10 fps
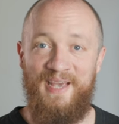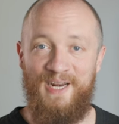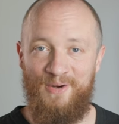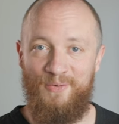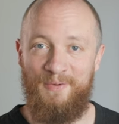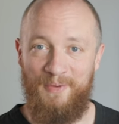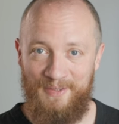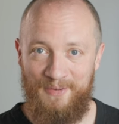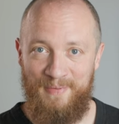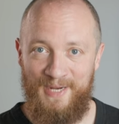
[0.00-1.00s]
Hello and
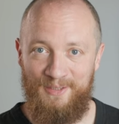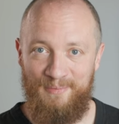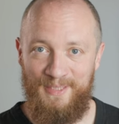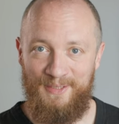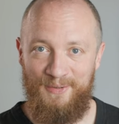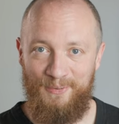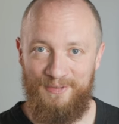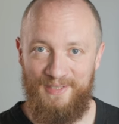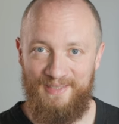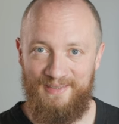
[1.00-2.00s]
welcome back to Build a
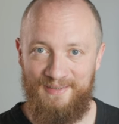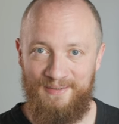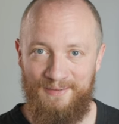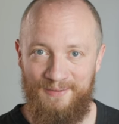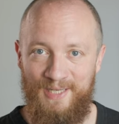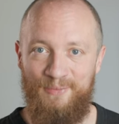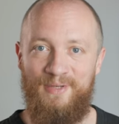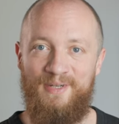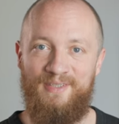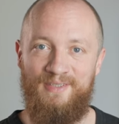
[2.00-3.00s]
CubeSat. Today
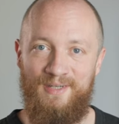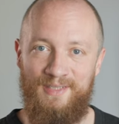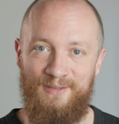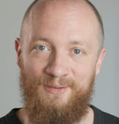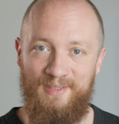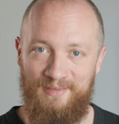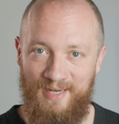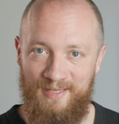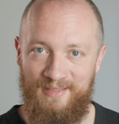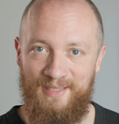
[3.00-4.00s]
we are starting to
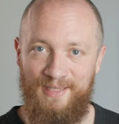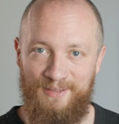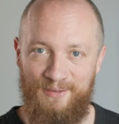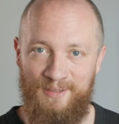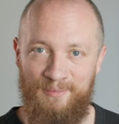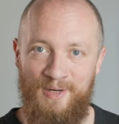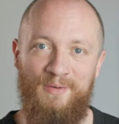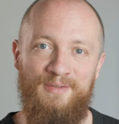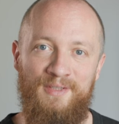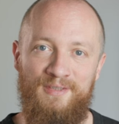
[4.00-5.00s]
design the electrical
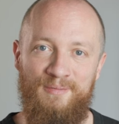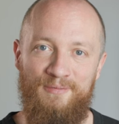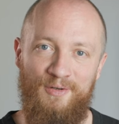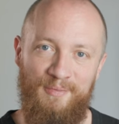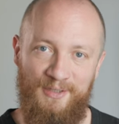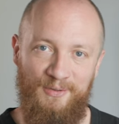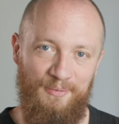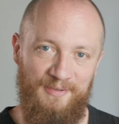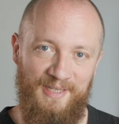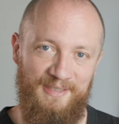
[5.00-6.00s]
power system for my
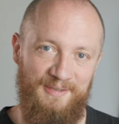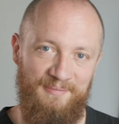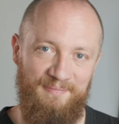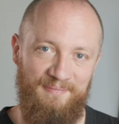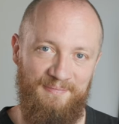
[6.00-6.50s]
CubeSat.